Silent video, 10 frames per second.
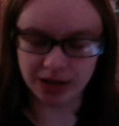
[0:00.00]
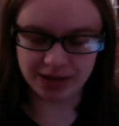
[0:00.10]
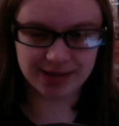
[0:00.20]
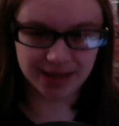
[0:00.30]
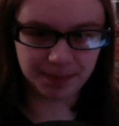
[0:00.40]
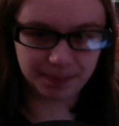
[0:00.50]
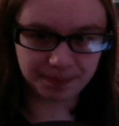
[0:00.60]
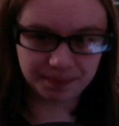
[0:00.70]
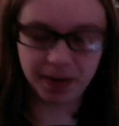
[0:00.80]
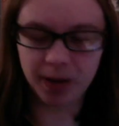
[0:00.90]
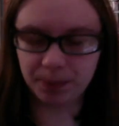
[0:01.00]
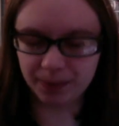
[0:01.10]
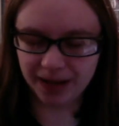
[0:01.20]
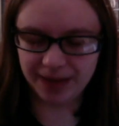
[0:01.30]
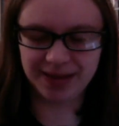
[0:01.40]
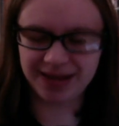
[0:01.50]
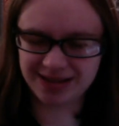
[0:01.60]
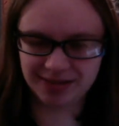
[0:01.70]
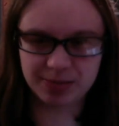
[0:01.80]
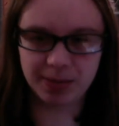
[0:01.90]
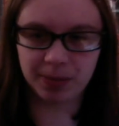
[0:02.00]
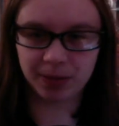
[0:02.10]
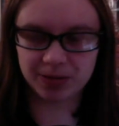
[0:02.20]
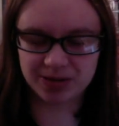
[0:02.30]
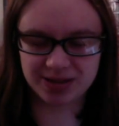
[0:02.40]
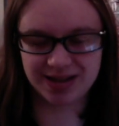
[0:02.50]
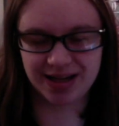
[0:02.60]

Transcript: You see, Pope. I think his name was Popolos,